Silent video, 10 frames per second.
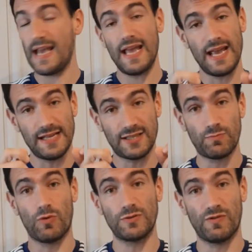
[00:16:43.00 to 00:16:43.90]
in
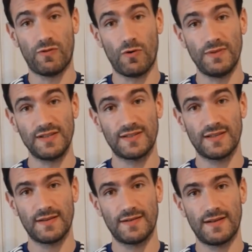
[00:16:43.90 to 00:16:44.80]
sports performance,
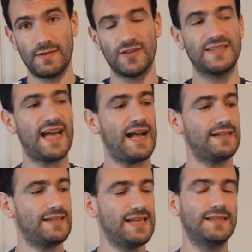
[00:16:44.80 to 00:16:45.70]
because
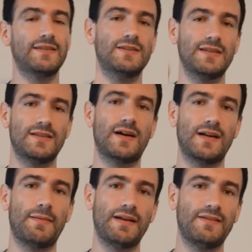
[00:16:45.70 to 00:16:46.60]
that is
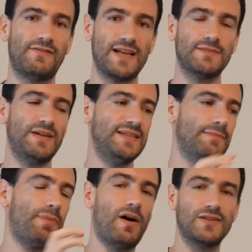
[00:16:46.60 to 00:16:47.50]
the flexibility
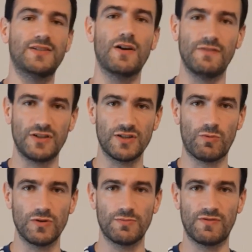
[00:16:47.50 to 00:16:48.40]
that passes over to
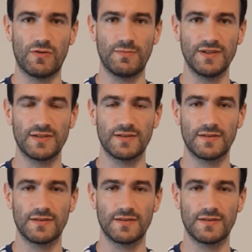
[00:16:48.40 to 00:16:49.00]
sports performance.